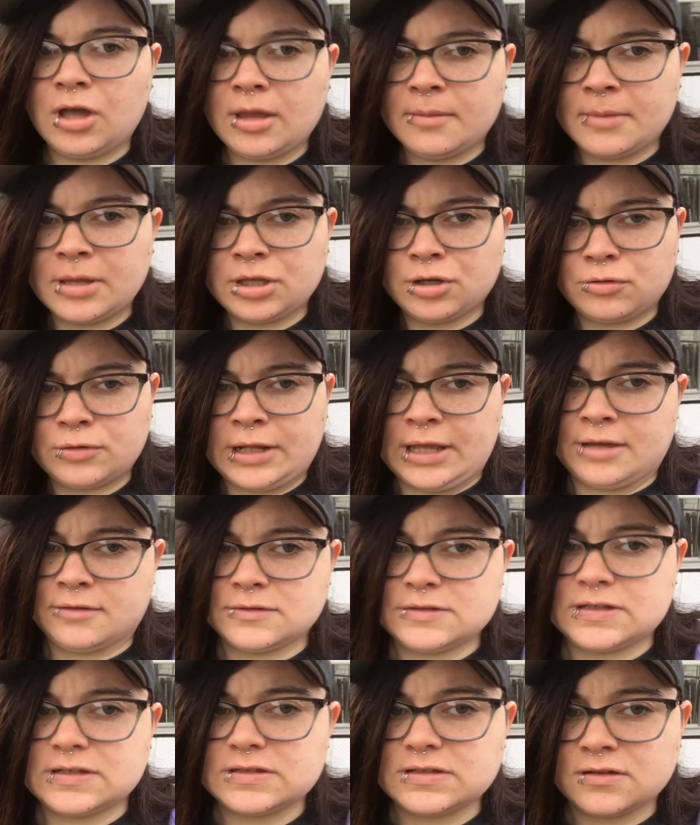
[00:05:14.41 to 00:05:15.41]
have my own
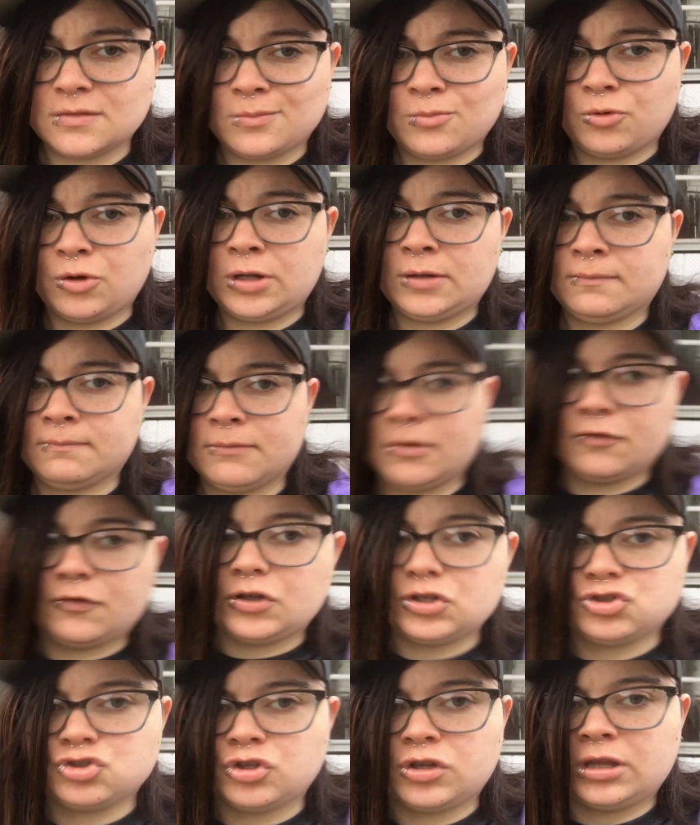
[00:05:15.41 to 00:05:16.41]
house at some point
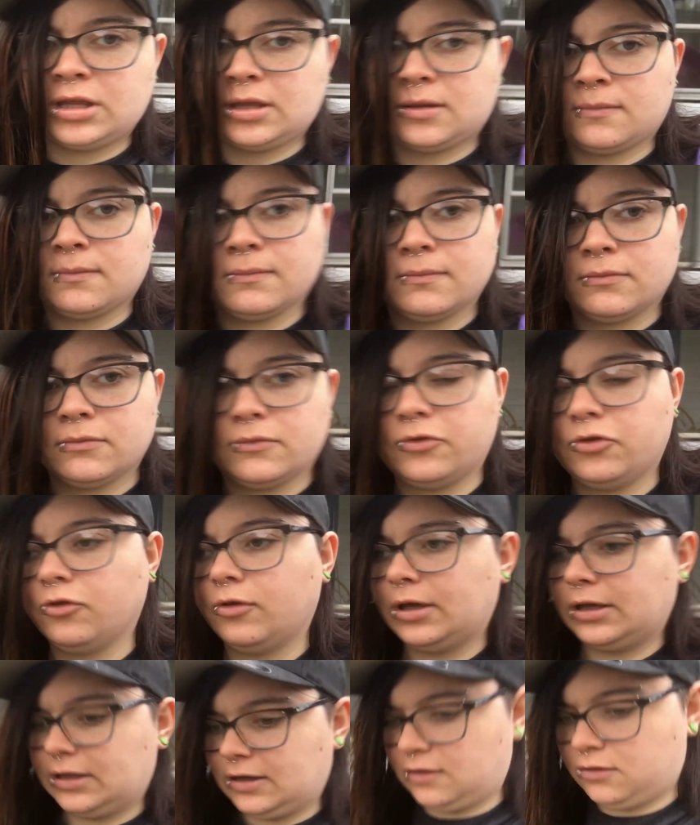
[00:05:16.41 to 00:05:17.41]
eventually, so
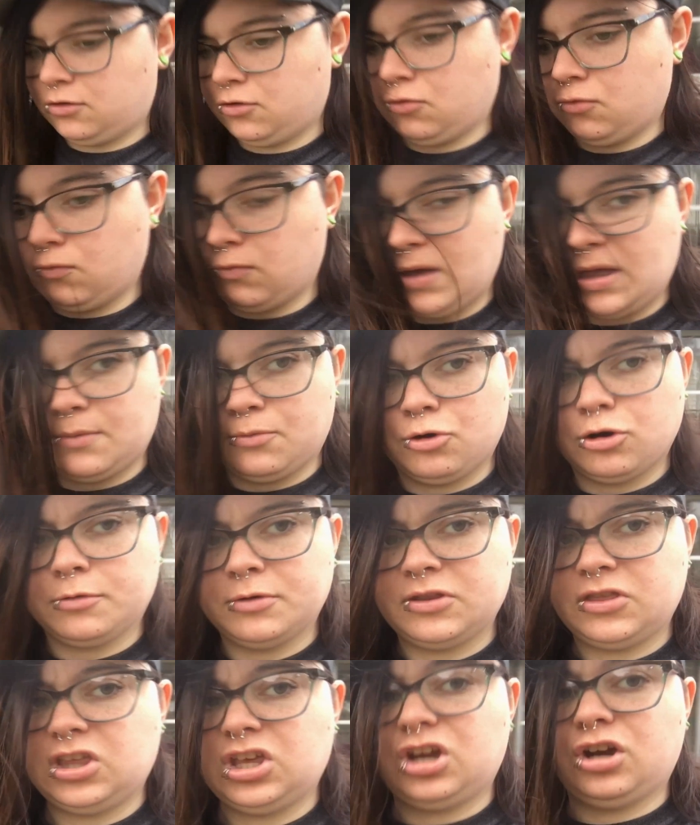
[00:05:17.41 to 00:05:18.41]
I could do way more
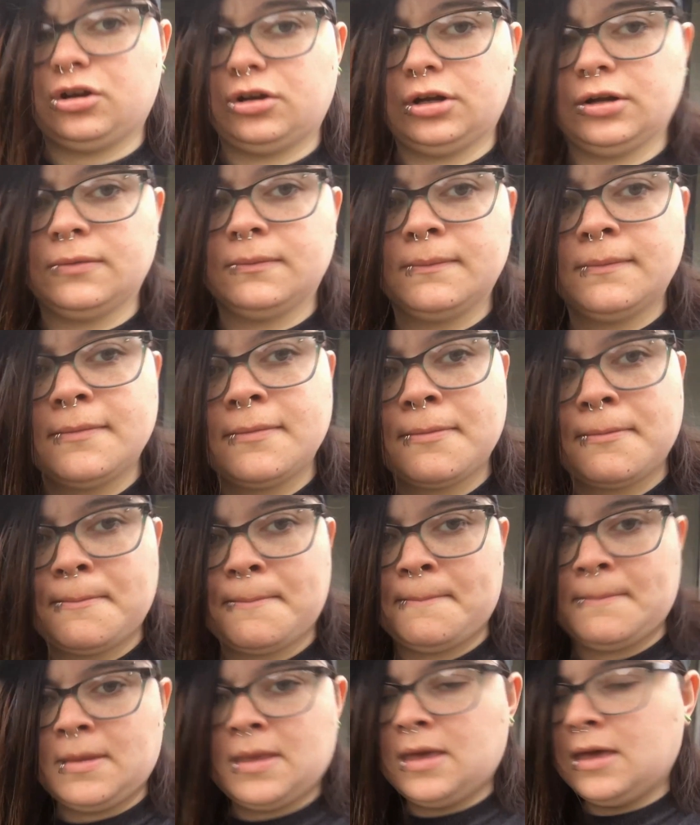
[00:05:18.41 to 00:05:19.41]
with the yard.
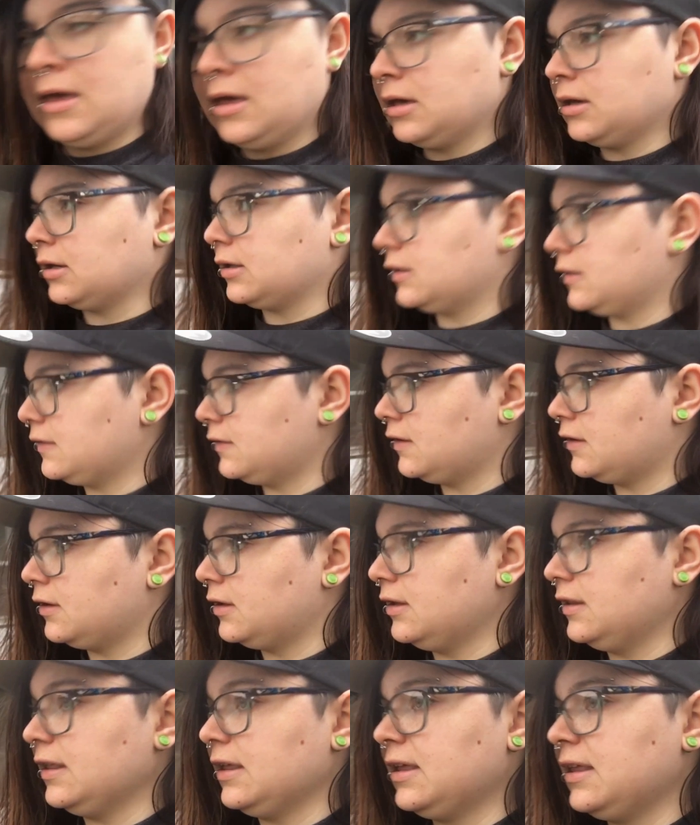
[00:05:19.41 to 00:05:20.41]
Cause uh,
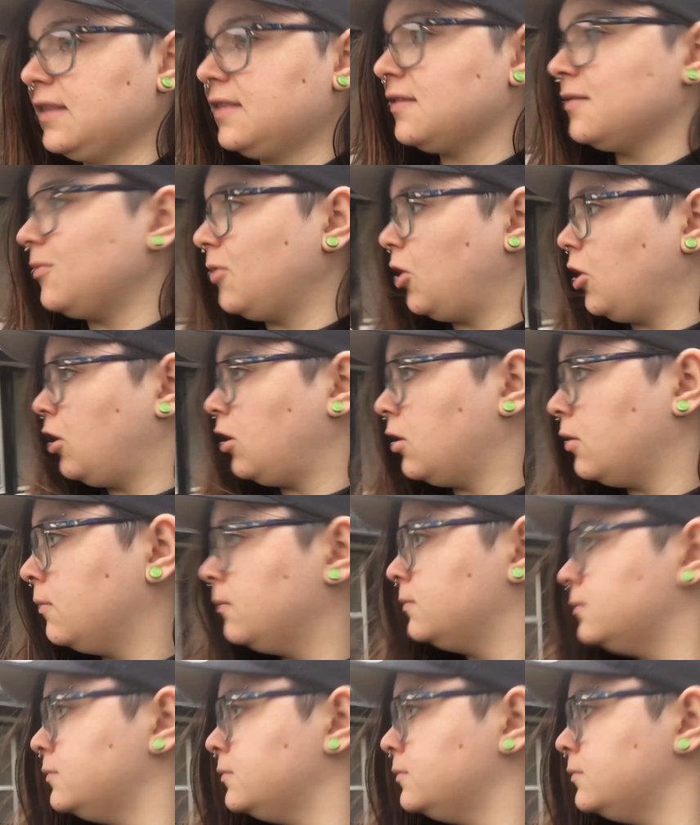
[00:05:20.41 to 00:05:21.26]
like it's small,